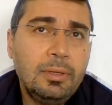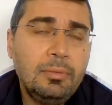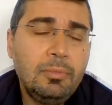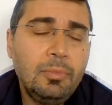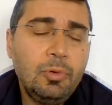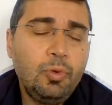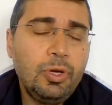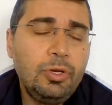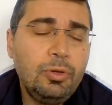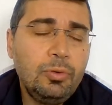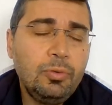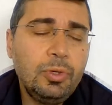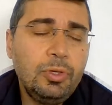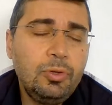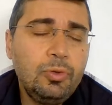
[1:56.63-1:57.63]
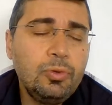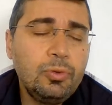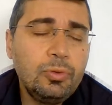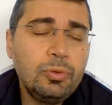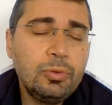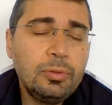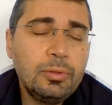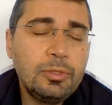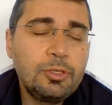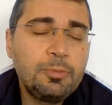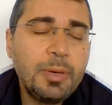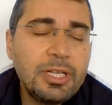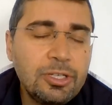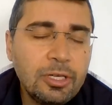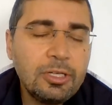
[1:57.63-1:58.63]
when you
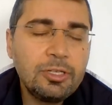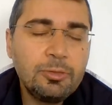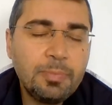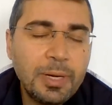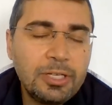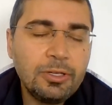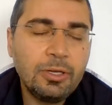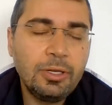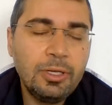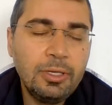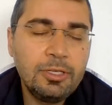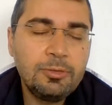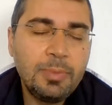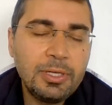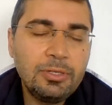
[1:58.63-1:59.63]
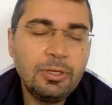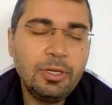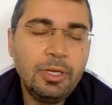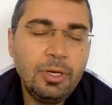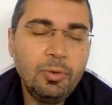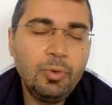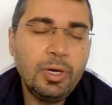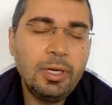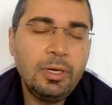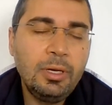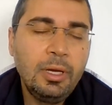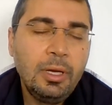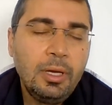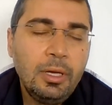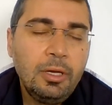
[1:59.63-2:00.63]
especially when
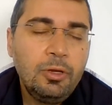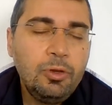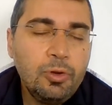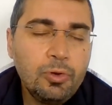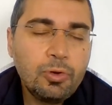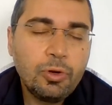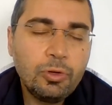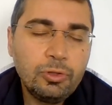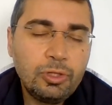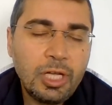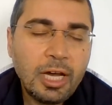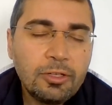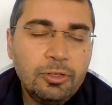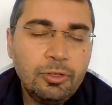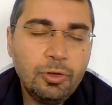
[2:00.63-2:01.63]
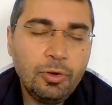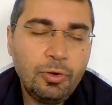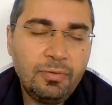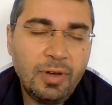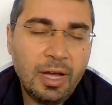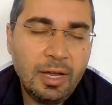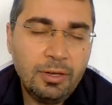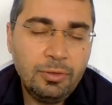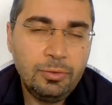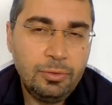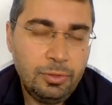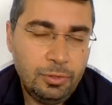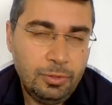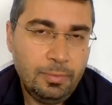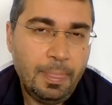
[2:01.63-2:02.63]
you contact your
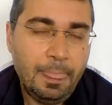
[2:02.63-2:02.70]
values,